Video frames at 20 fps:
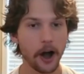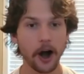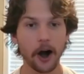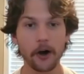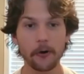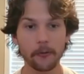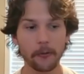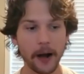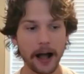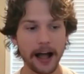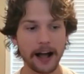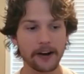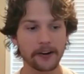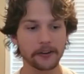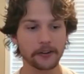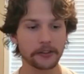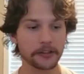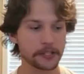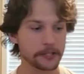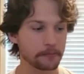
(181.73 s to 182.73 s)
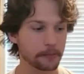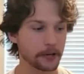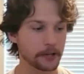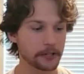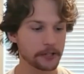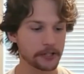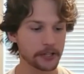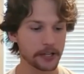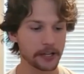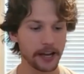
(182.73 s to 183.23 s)
Oh wow, this
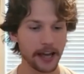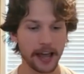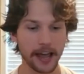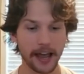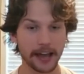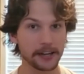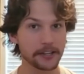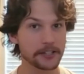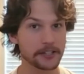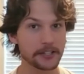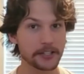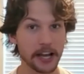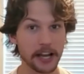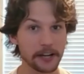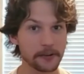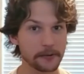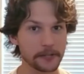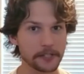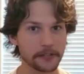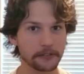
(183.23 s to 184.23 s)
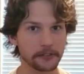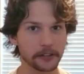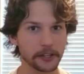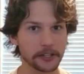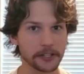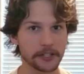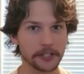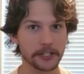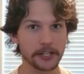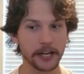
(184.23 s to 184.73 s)
person ate a sandwich for
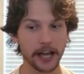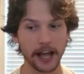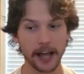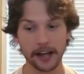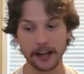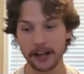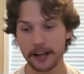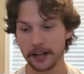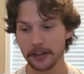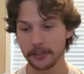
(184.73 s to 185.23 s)
lunch today.